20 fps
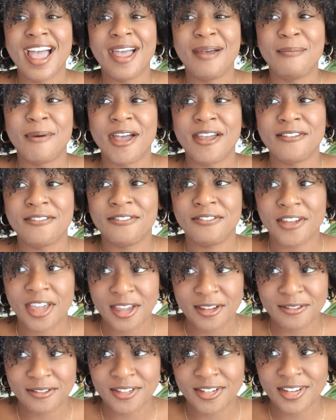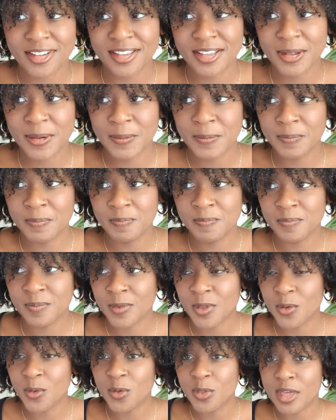My favorite,
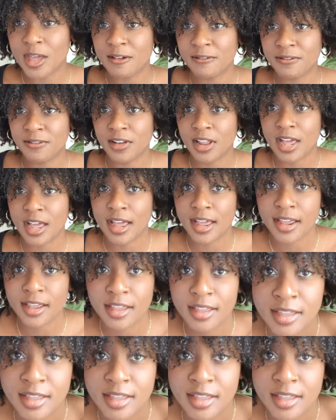ooh, that fly.